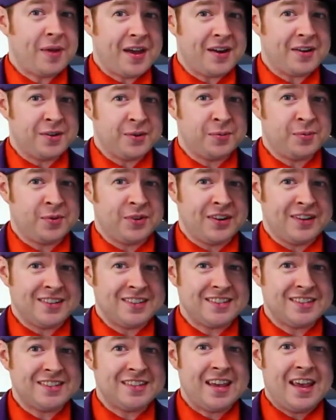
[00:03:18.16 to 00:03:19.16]
pattern
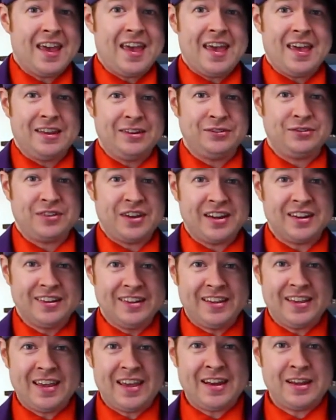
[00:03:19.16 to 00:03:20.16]
prints, and
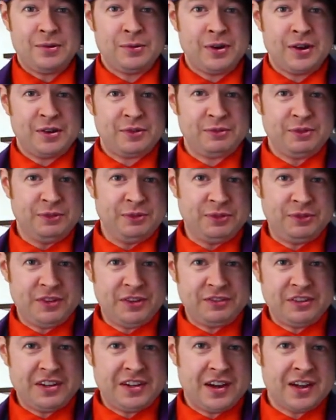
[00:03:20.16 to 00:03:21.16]
finally anywhere from
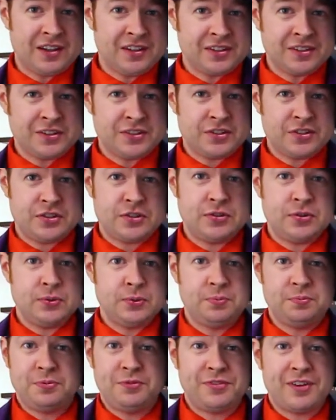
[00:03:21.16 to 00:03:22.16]
$50
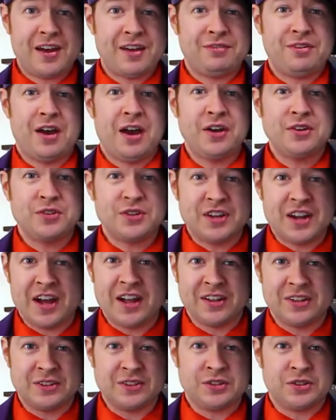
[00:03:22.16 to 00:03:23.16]
to
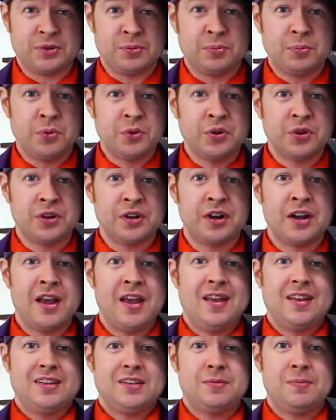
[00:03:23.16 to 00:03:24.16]
$500 or more
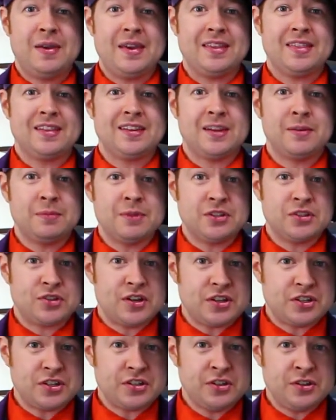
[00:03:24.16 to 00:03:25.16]
to make the
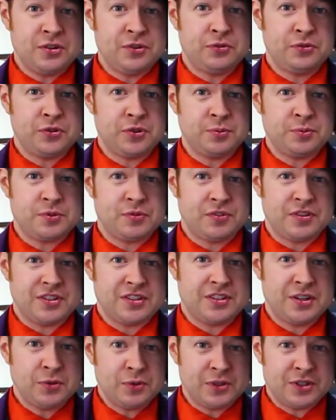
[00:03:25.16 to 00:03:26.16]
demonstration uniforms for the
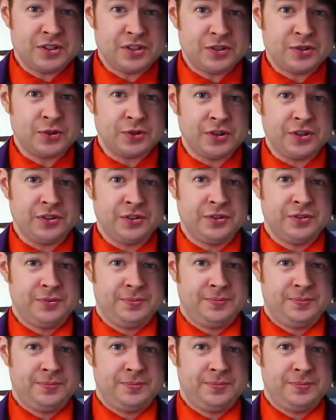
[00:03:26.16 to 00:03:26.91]
sewing tutorial.